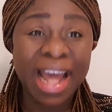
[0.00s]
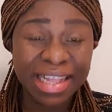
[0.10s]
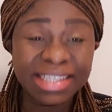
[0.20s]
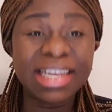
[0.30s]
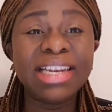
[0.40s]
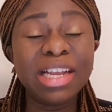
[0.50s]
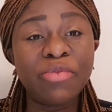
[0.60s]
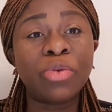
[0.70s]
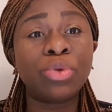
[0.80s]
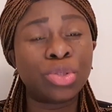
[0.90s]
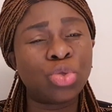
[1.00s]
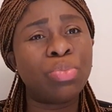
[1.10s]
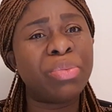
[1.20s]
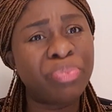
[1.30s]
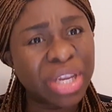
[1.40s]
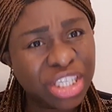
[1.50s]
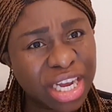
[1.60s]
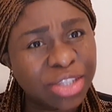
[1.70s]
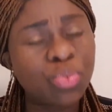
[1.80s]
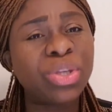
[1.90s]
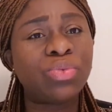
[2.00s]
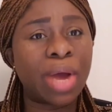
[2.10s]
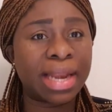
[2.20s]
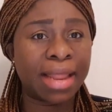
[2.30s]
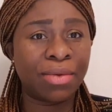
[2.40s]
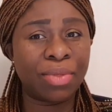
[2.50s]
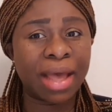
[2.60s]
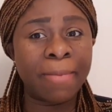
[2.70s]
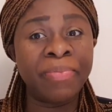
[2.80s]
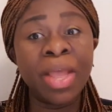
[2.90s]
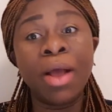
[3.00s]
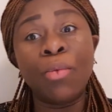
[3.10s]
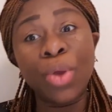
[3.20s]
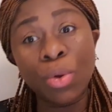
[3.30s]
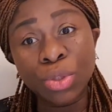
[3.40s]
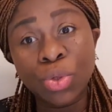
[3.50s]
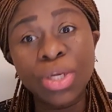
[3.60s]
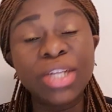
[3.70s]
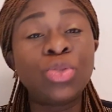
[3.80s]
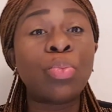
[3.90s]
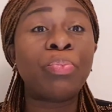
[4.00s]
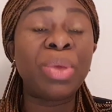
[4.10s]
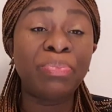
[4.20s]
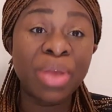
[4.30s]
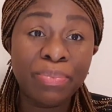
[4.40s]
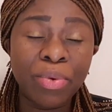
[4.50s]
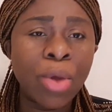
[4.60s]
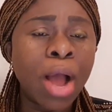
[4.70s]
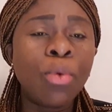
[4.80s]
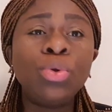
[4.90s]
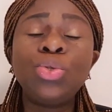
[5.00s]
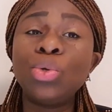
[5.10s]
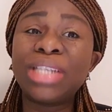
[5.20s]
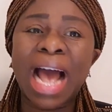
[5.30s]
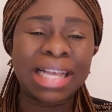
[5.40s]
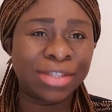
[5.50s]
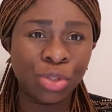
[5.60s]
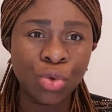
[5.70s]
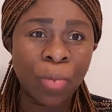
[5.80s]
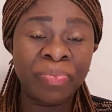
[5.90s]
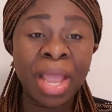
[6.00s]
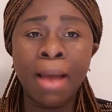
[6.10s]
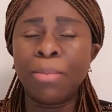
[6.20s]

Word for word: hence the need for us to be patient with one another we also need to be people who don't assume.